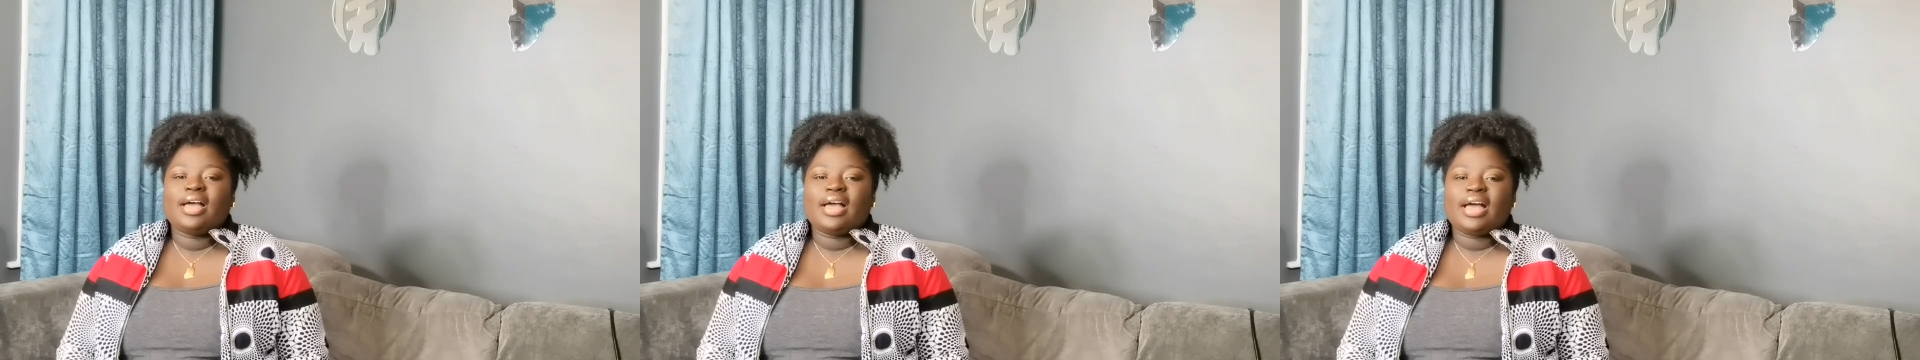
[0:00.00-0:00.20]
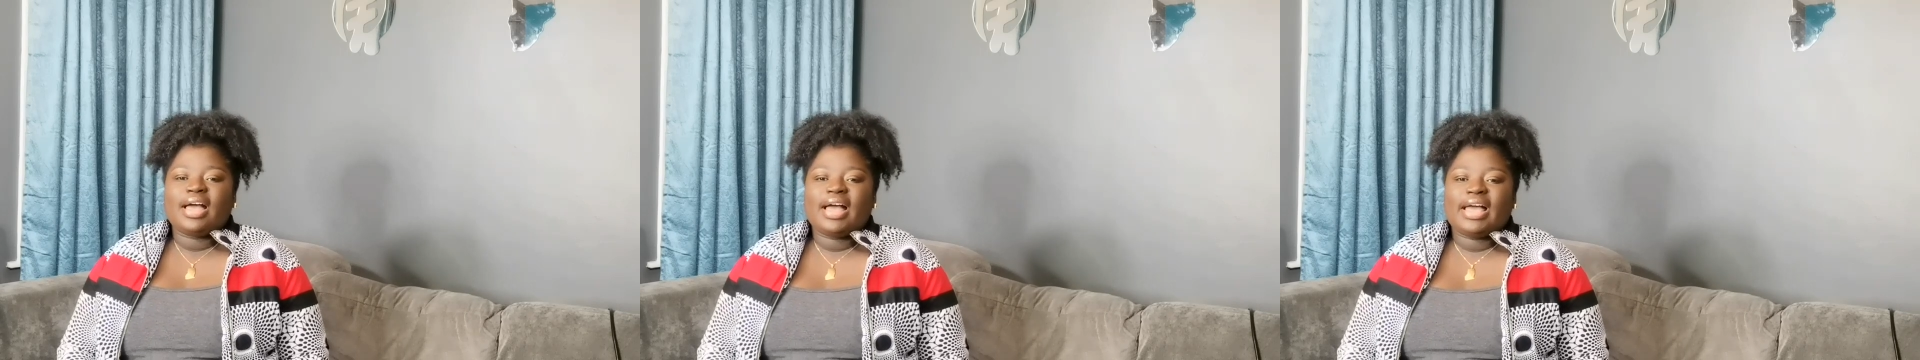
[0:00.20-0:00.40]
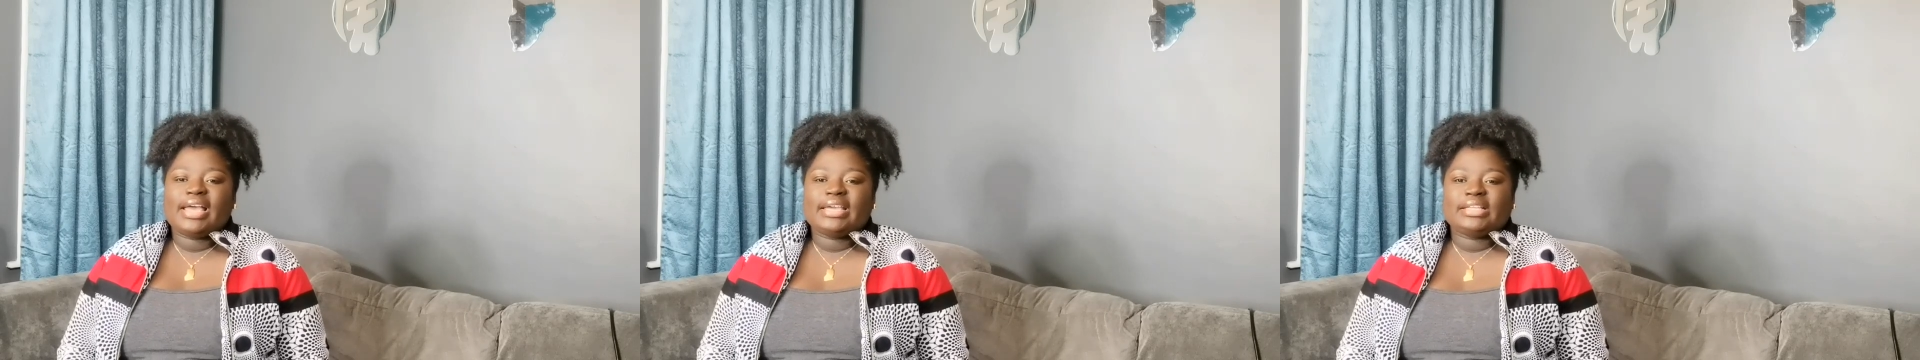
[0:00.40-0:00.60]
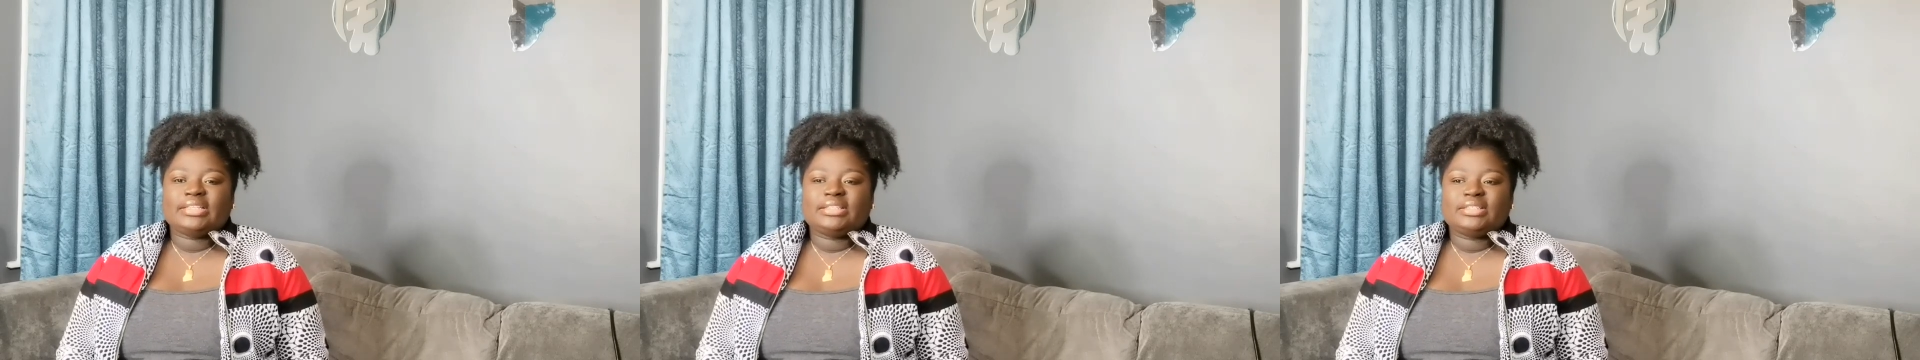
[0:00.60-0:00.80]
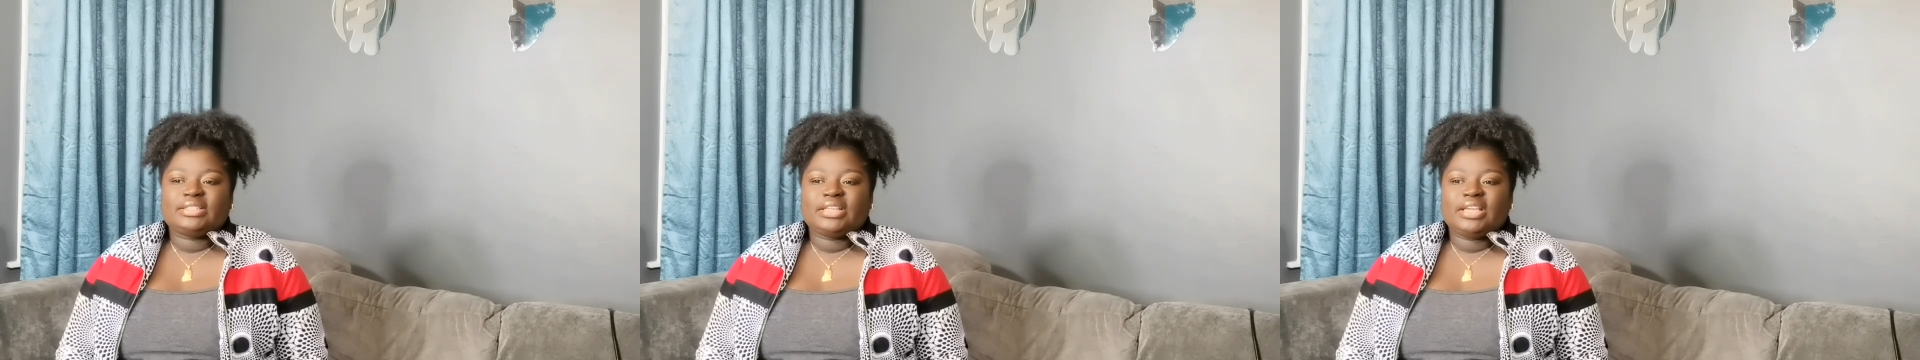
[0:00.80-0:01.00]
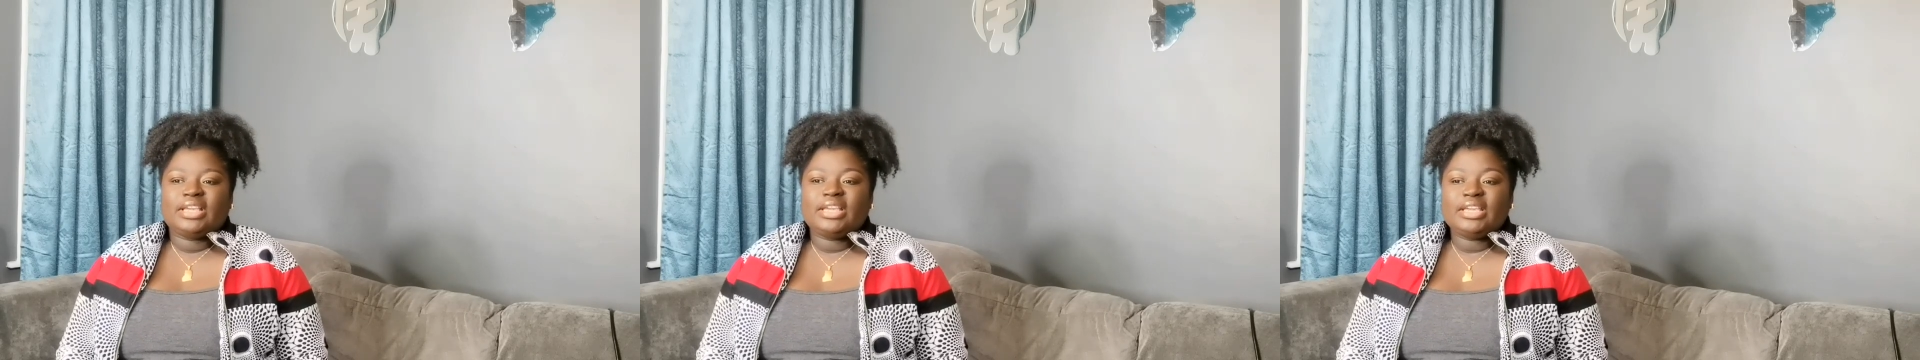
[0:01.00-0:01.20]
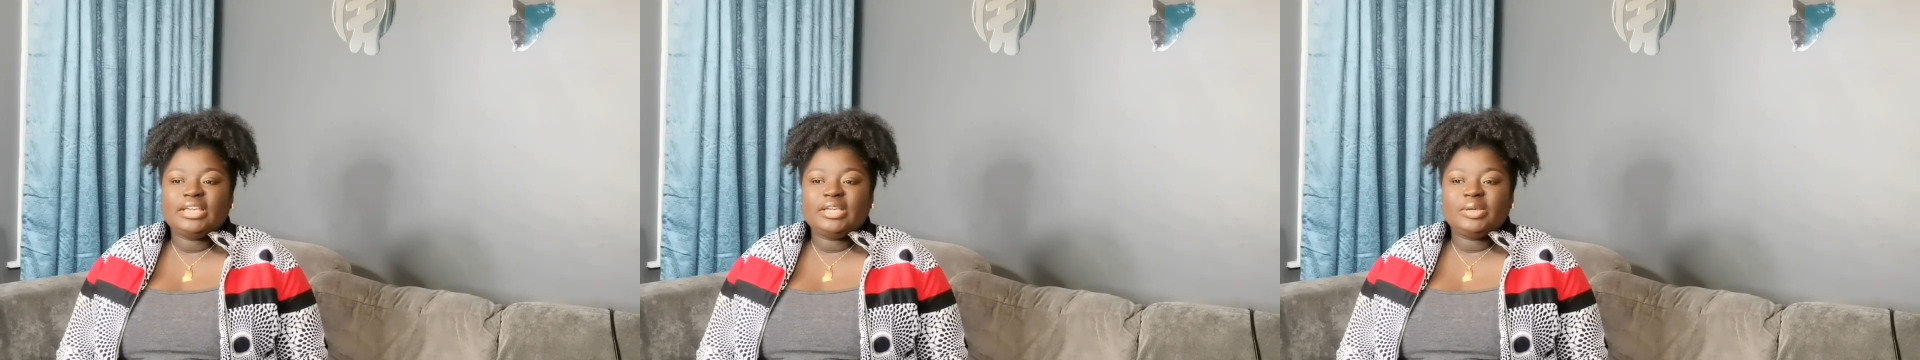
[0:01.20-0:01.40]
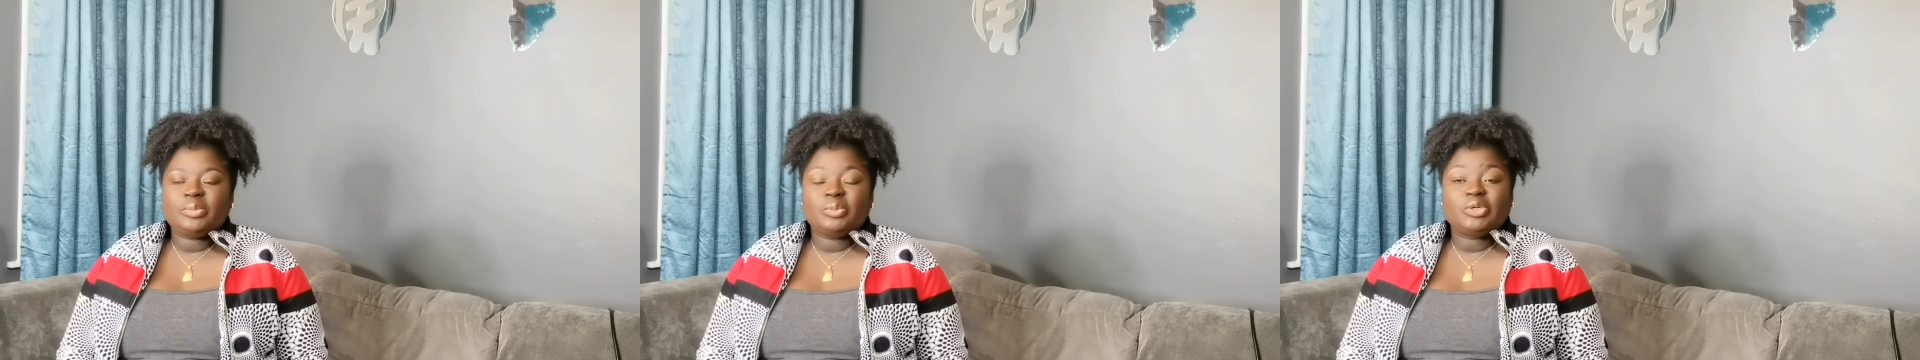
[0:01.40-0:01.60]
And
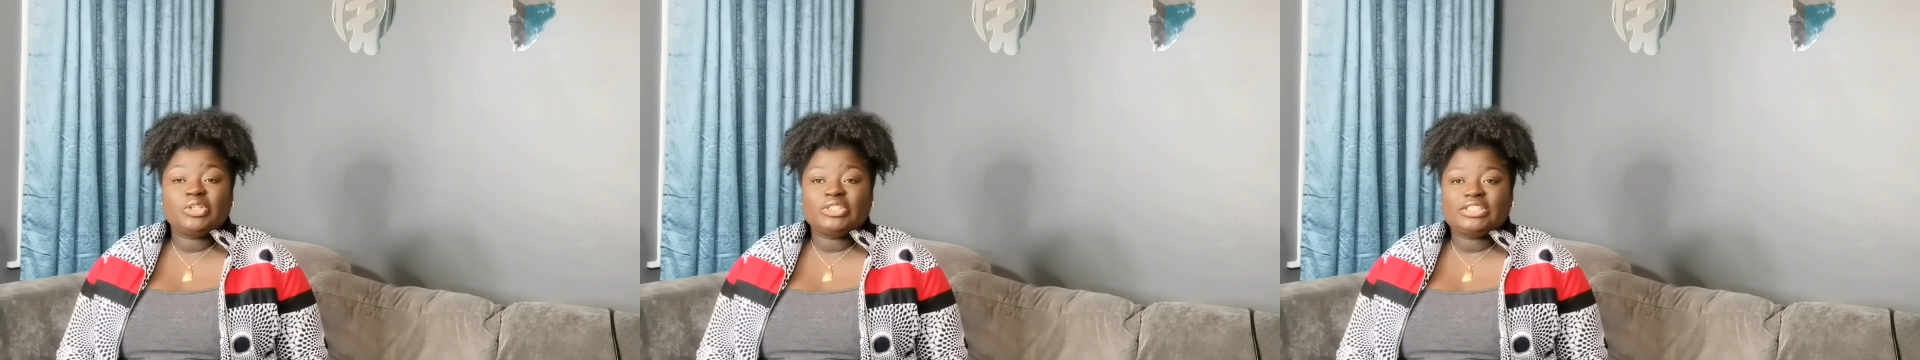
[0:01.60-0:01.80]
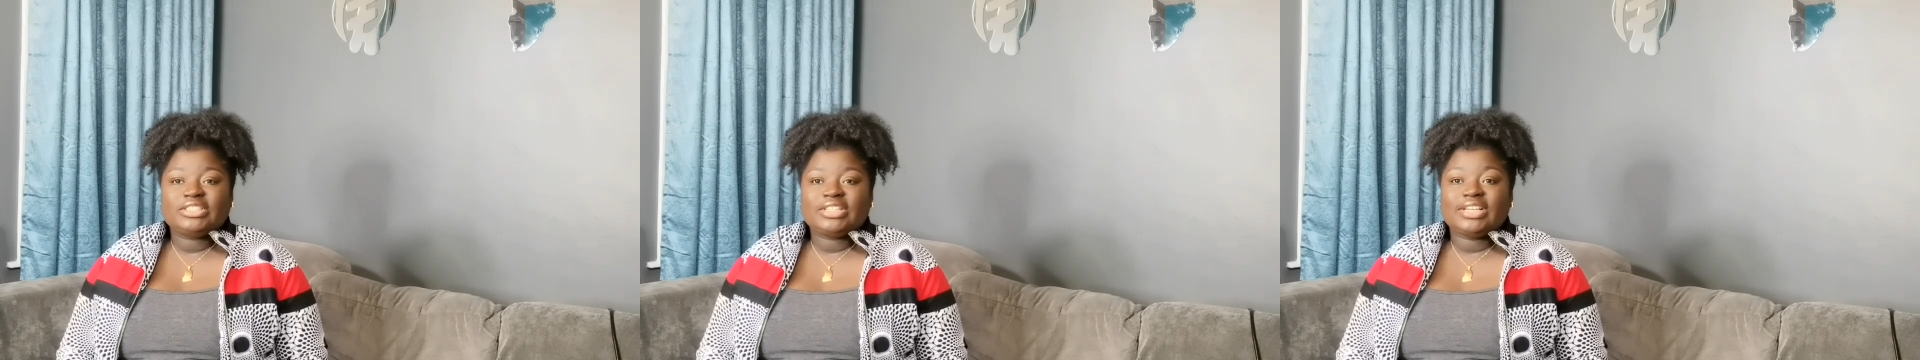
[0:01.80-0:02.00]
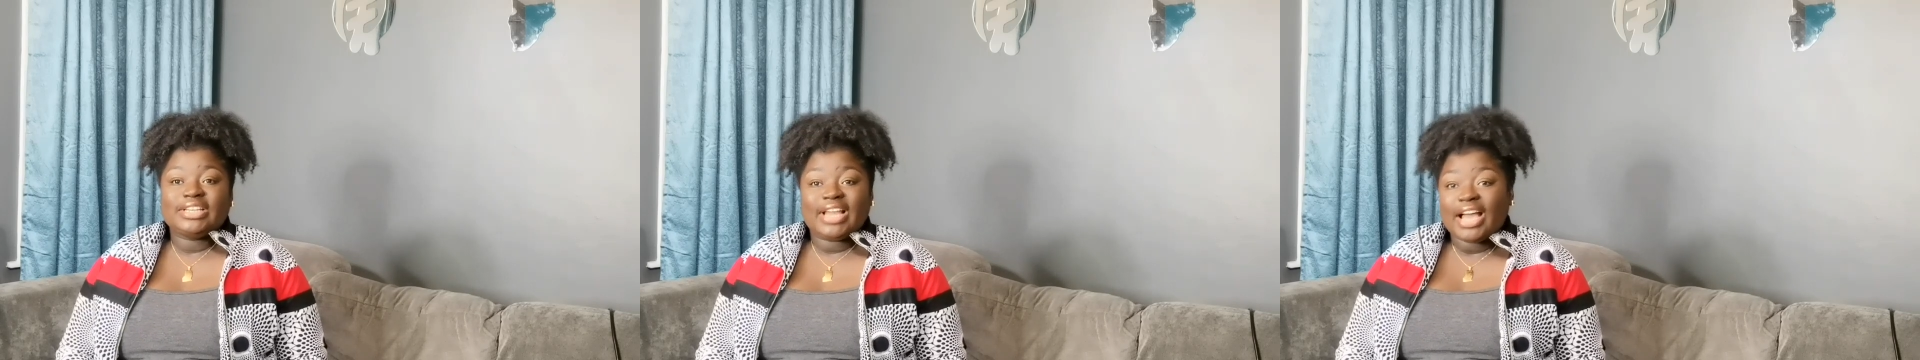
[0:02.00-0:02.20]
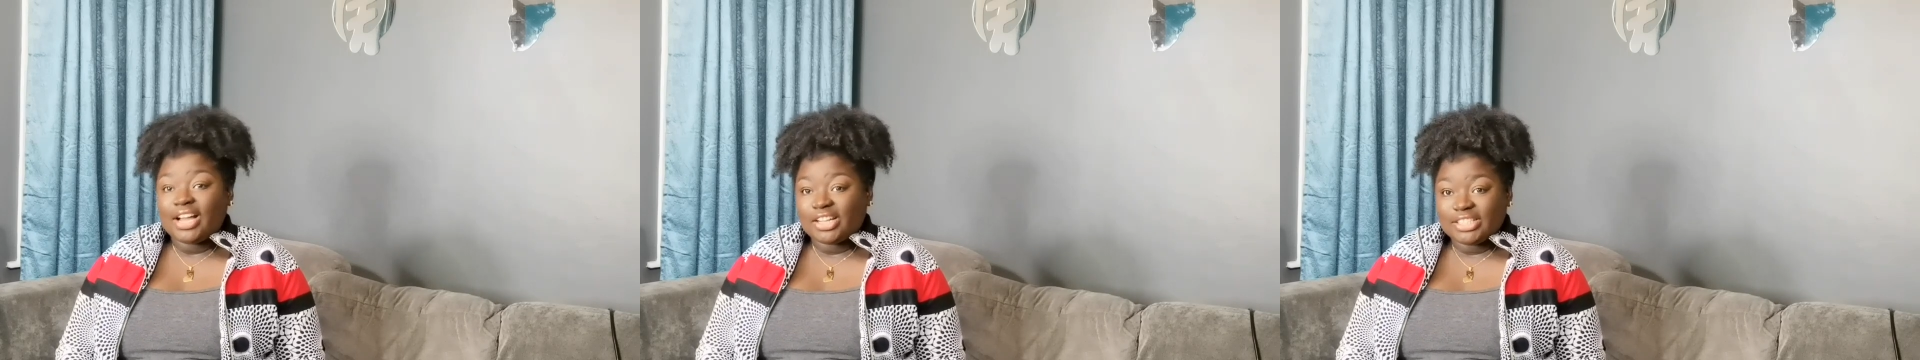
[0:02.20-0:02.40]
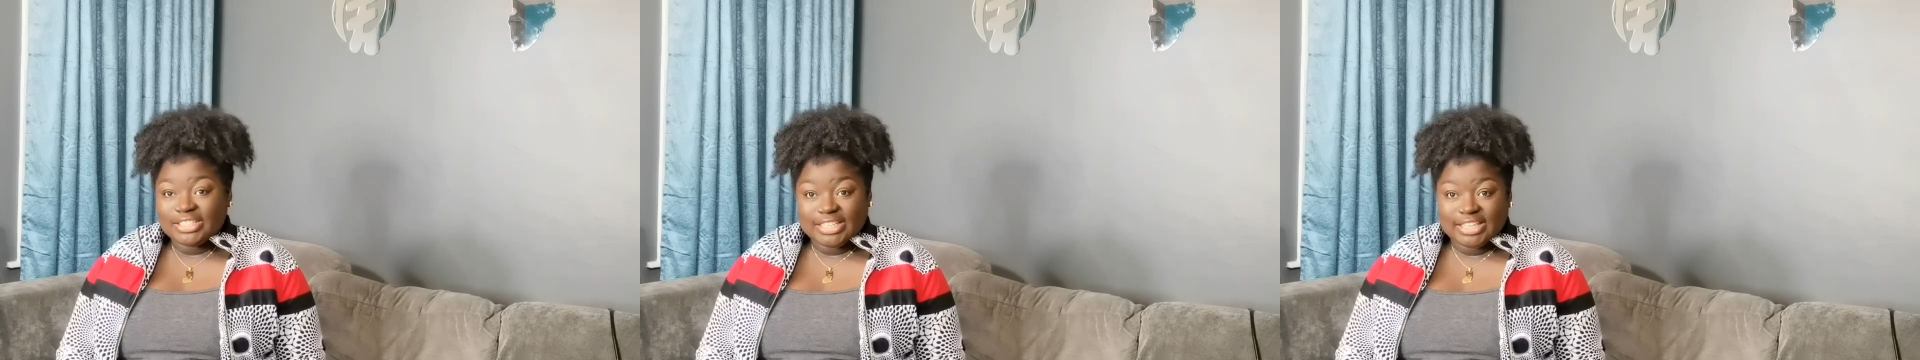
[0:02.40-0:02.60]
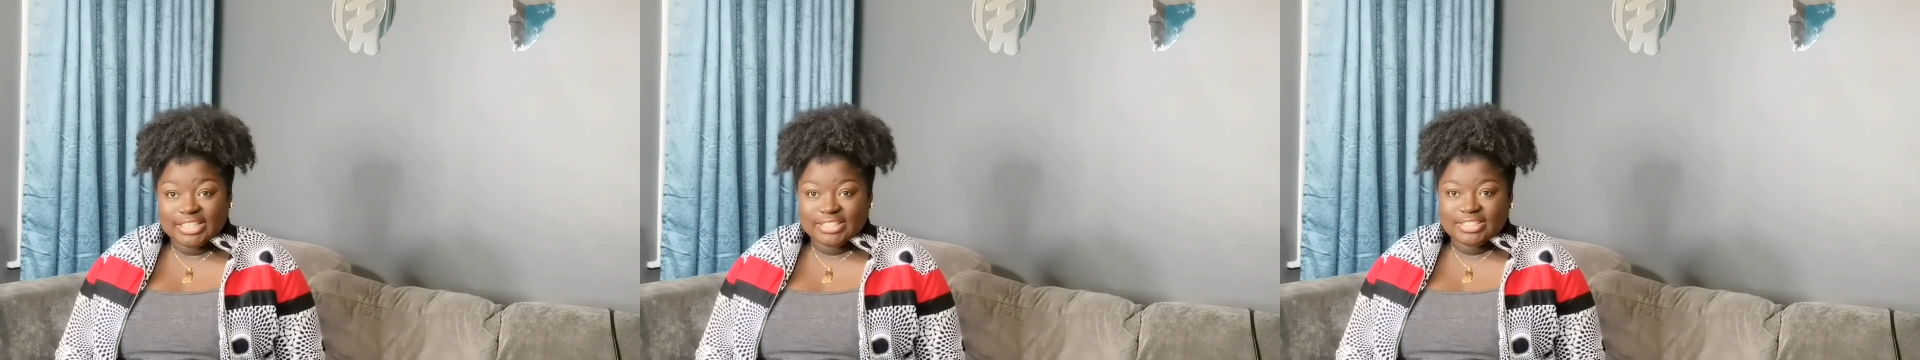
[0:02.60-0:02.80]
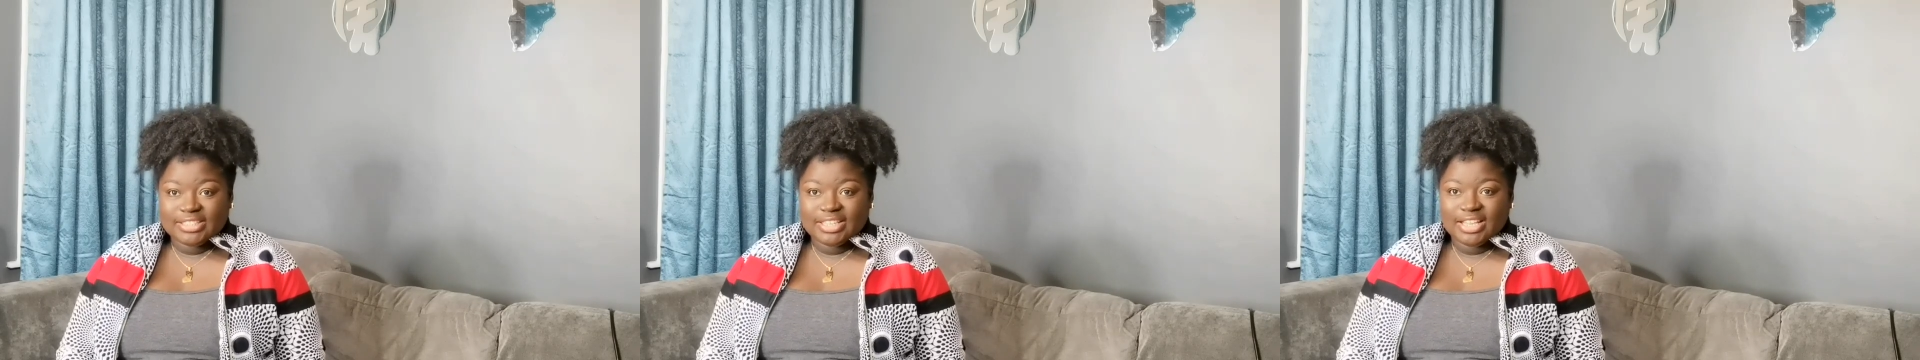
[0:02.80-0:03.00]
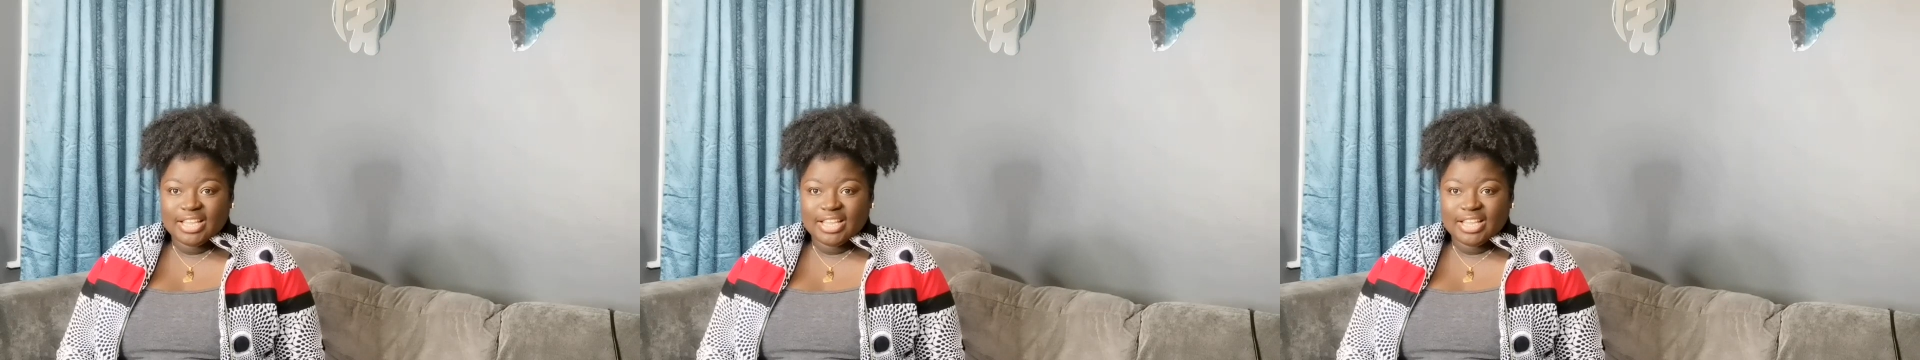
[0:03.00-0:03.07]
he was an architect,